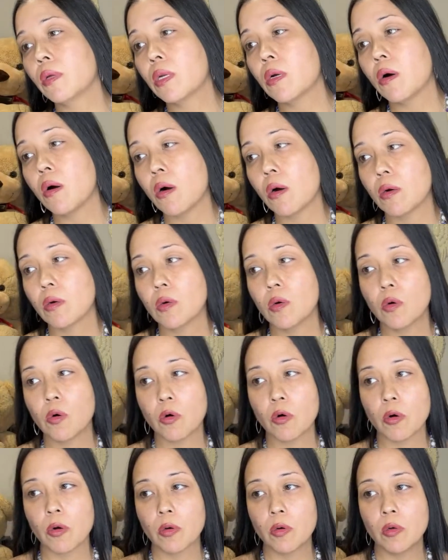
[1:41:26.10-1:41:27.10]
Heart
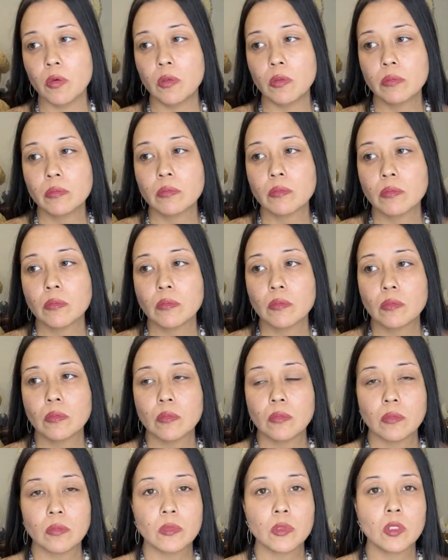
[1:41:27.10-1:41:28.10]
Oracle,
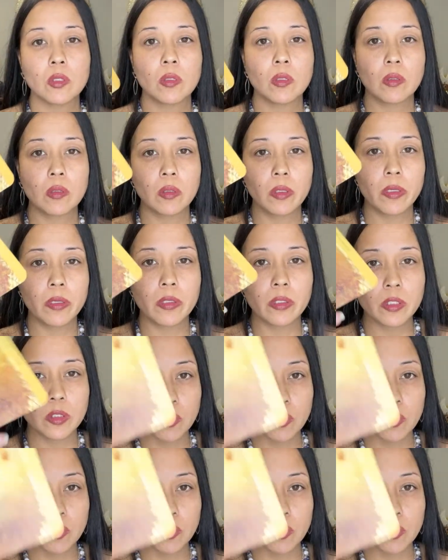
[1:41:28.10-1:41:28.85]
and it's